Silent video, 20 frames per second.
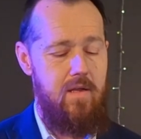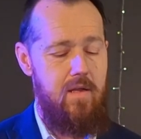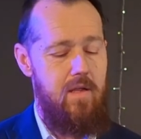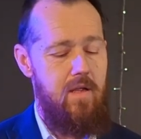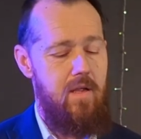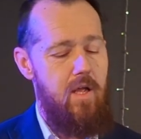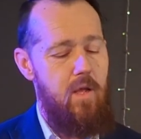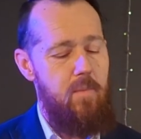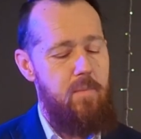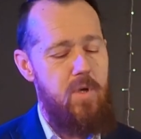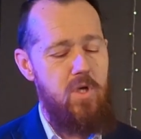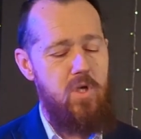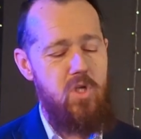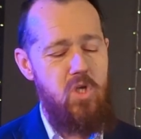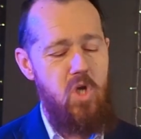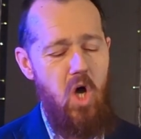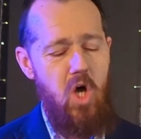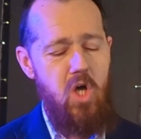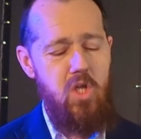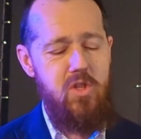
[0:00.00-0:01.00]
But
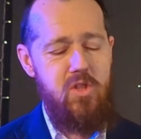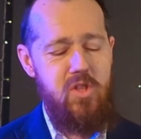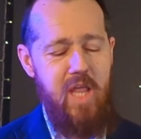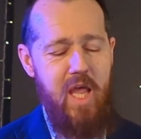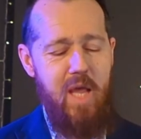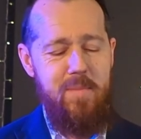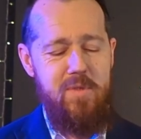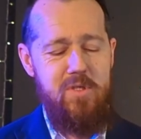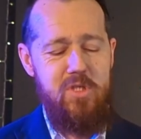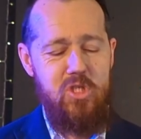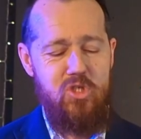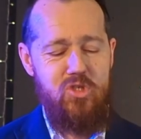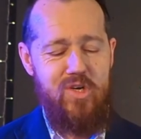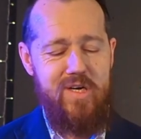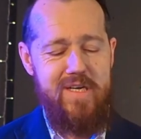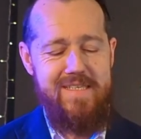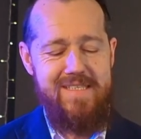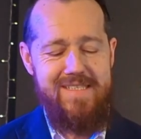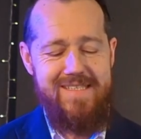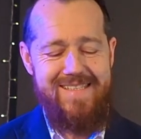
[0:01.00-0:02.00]
God
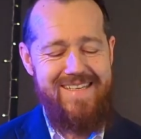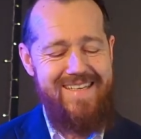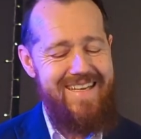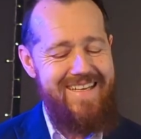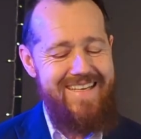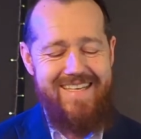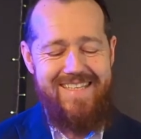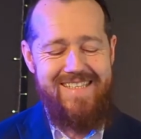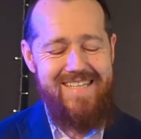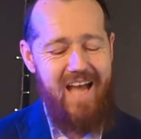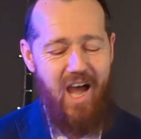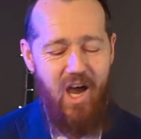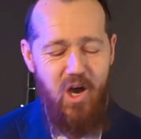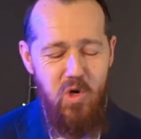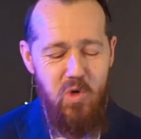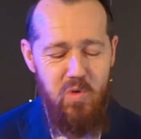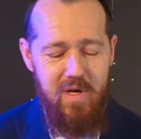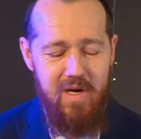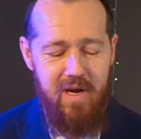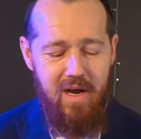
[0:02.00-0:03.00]
demonstrates his own
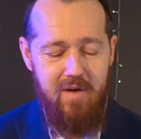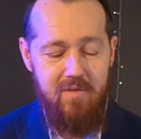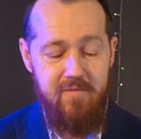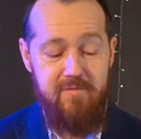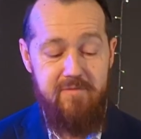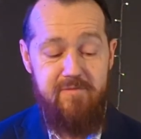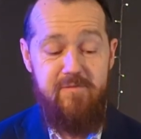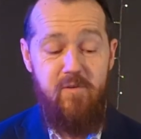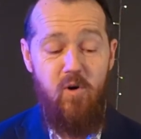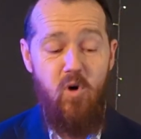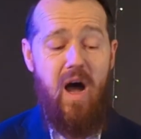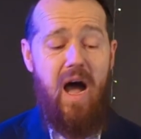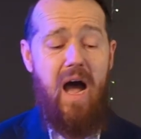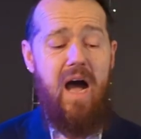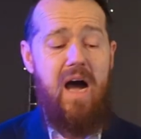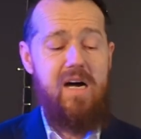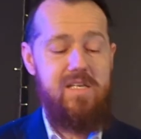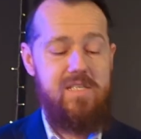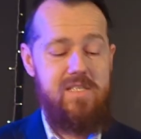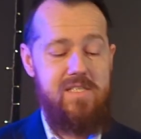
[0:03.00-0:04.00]
love for
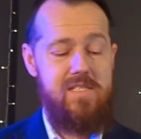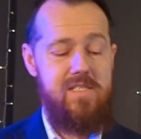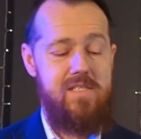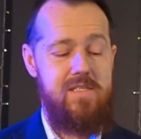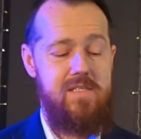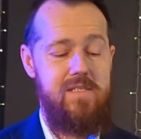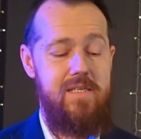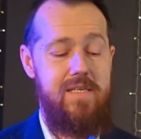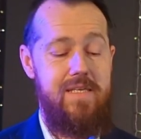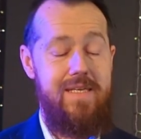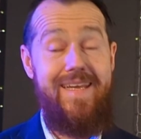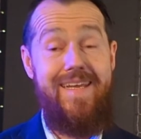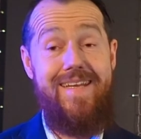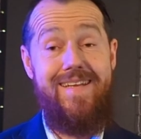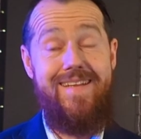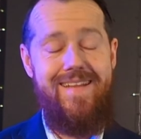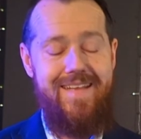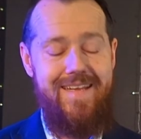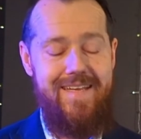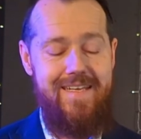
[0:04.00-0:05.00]
us in
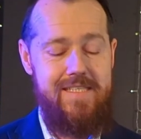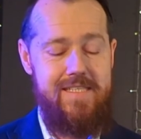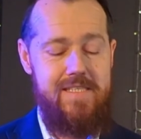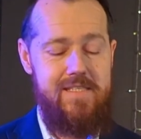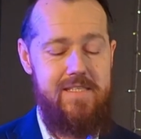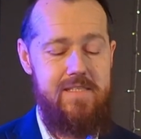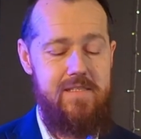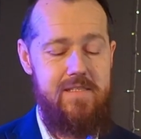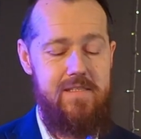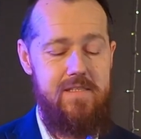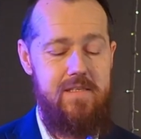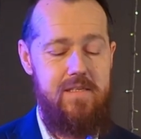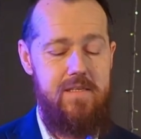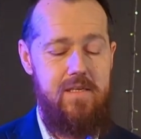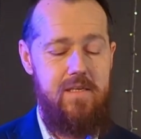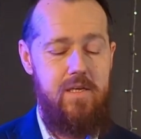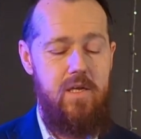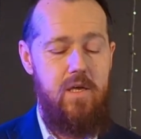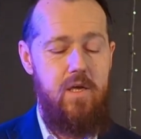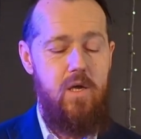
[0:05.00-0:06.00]
this.
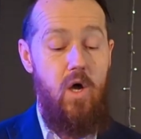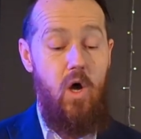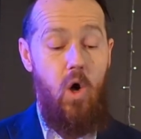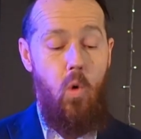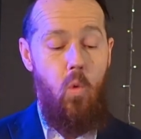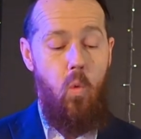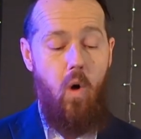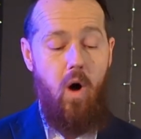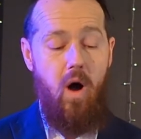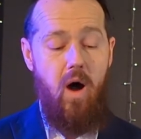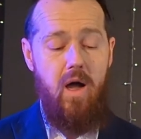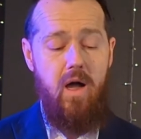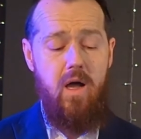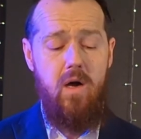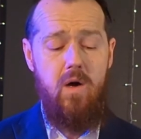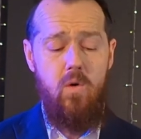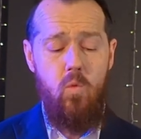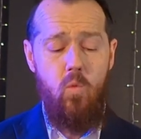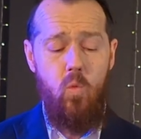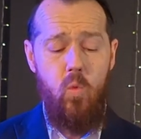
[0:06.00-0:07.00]
While
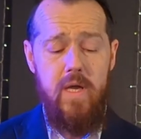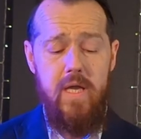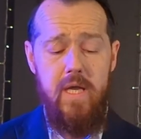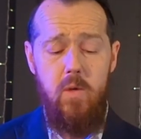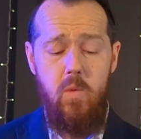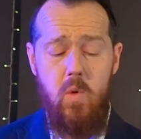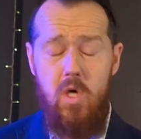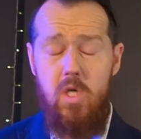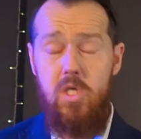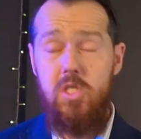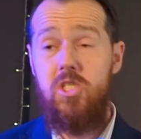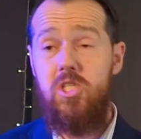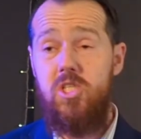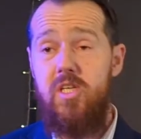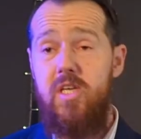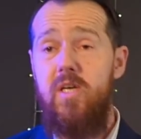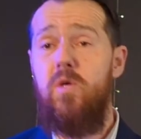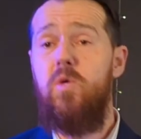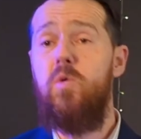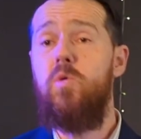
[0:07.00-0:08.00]
we were
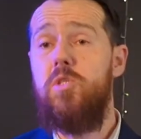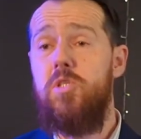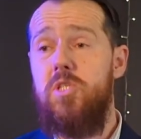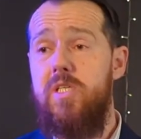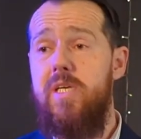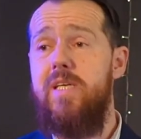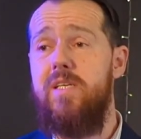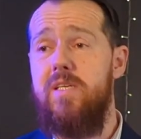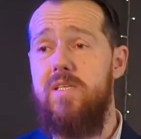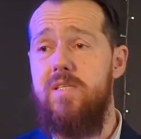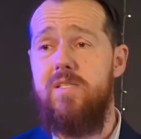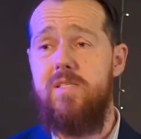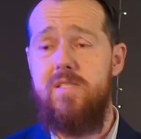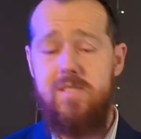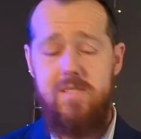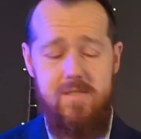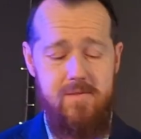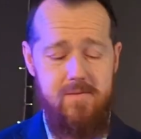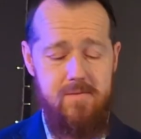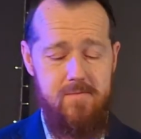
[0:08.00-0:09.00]
still sinners,
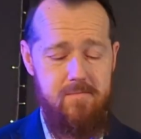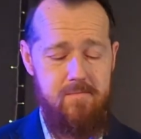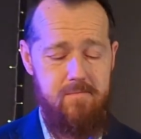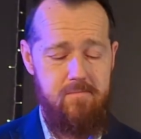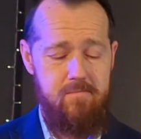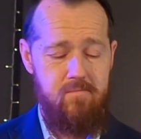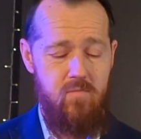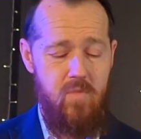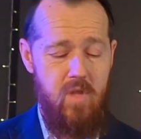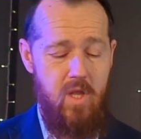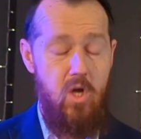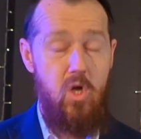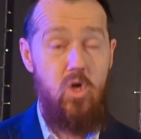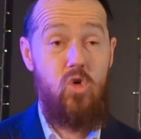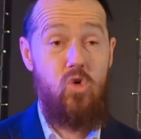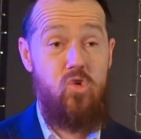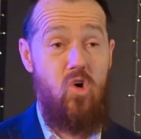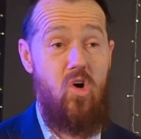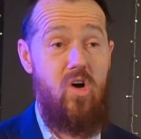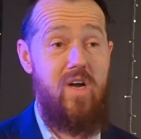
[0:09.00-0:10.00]

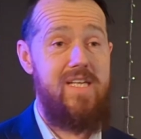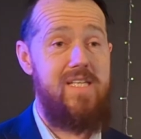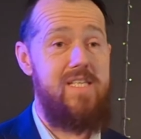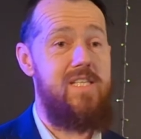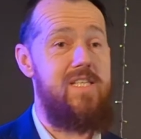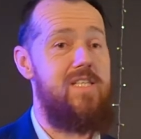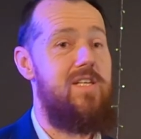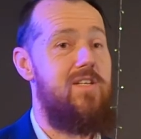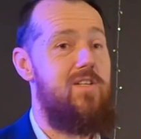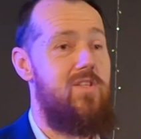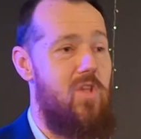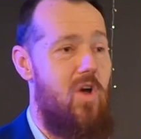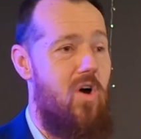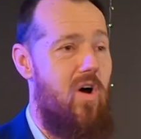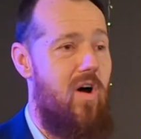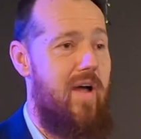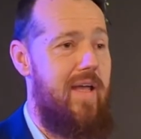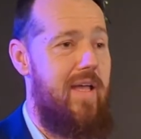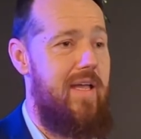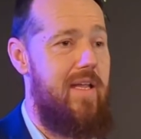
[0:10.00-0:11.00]
Christ
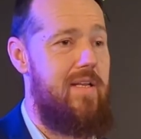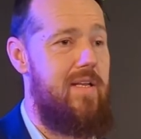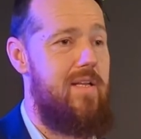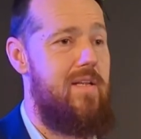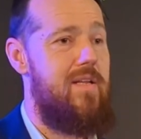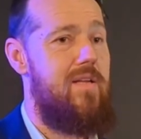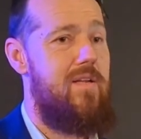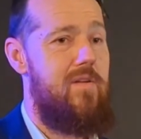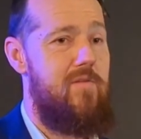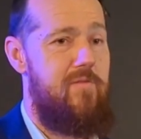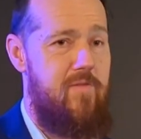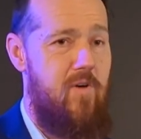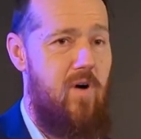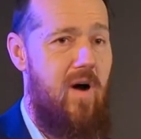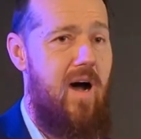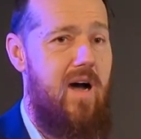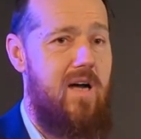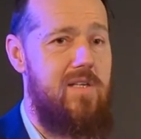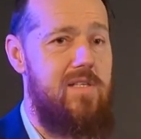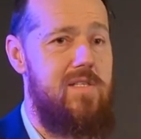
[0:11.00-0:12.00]
died for
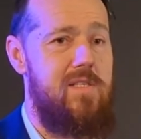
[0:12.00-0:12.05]
us.